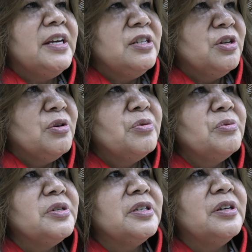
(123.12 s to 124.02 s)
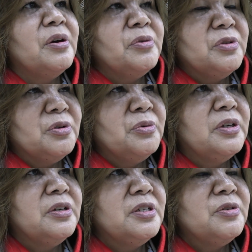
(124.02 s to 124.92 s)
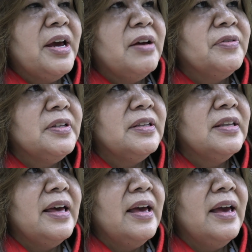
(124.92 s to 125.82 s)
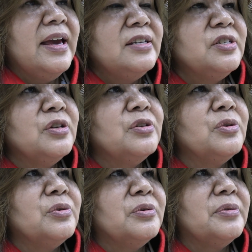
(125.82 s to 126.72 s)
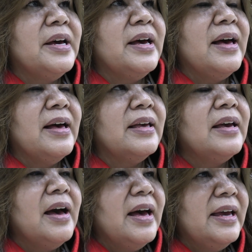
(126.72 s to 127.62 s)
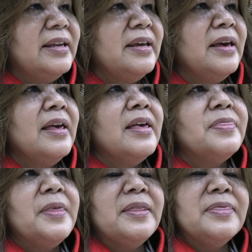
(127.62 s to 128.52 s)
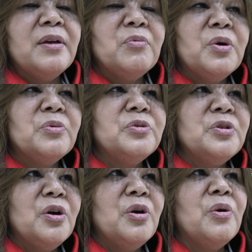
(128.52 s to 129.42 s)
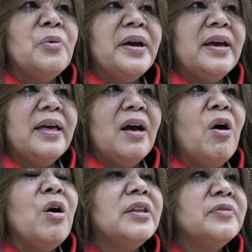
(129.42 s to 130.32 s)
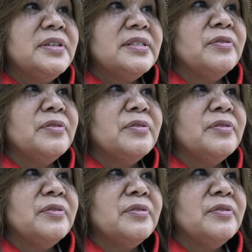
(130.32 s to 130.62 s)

they don't go through a good travel agent or uh, a guide, then they won't know all of this